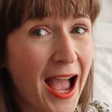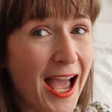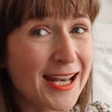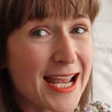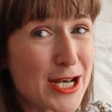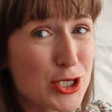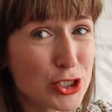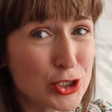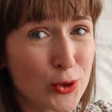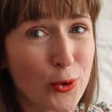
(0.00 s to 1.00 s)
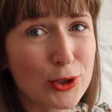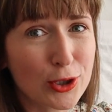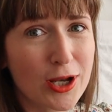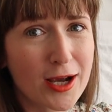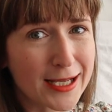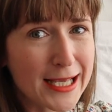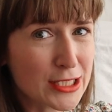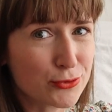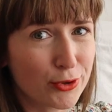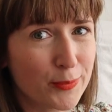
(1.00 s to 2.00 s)
and it does not look like a
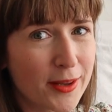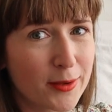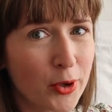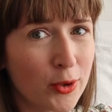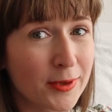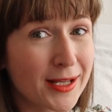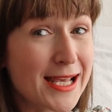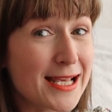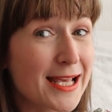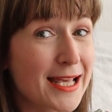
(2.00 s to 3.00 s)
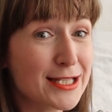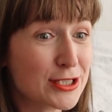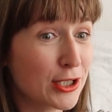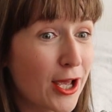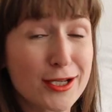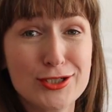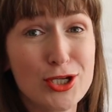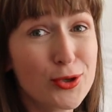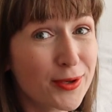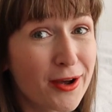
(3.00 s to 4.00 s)
kid's room at the moment. He is like
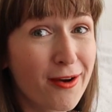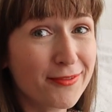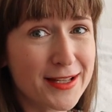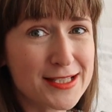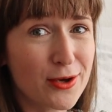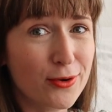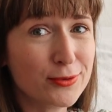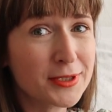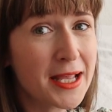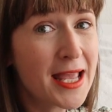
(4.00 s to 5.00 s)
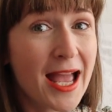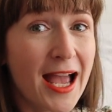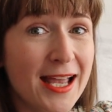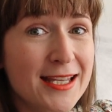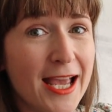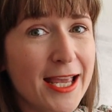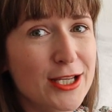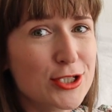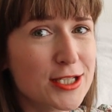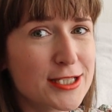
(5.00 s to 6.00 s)
2.5 years old and yet
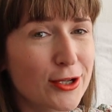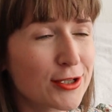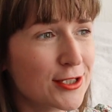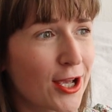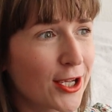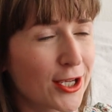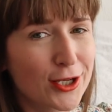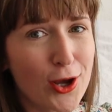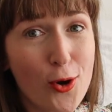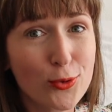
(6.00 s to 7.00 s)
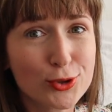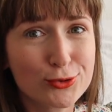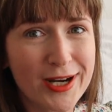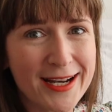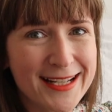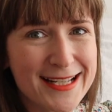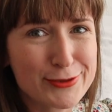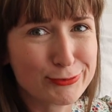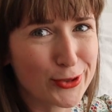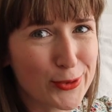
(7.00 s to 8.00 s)
it just looks like an old
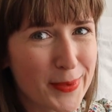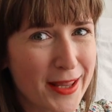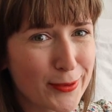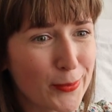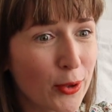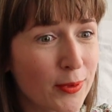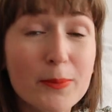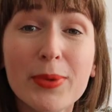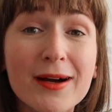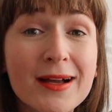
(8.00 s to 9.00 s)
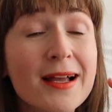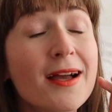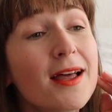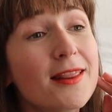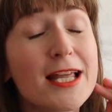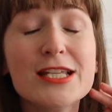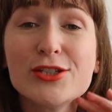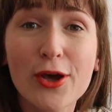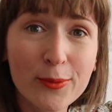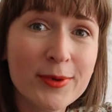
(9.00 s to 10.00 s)
granny's room at the moment. But there's
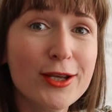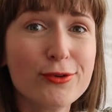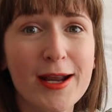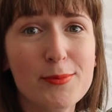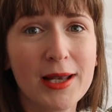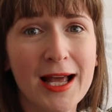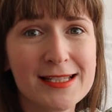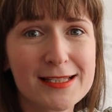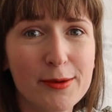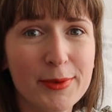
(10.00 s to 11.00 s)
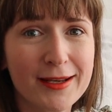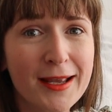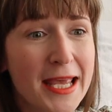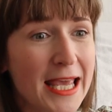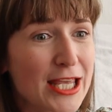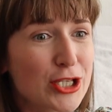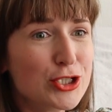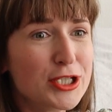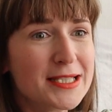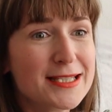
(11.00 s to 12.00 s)
so many great plans coming.
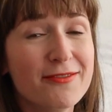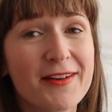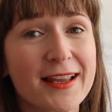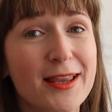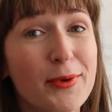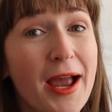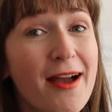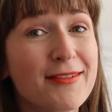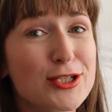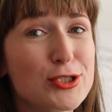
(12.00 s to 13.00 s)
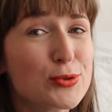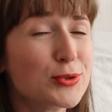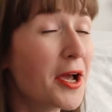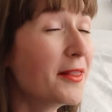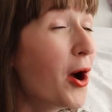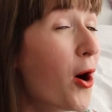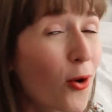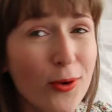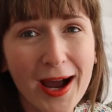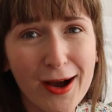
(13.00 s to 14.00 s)
It's just the fact that we're having to sort out the
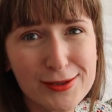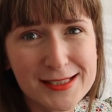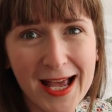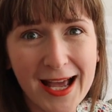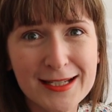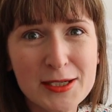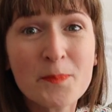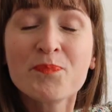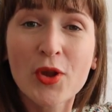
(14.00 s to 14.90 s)
whole house and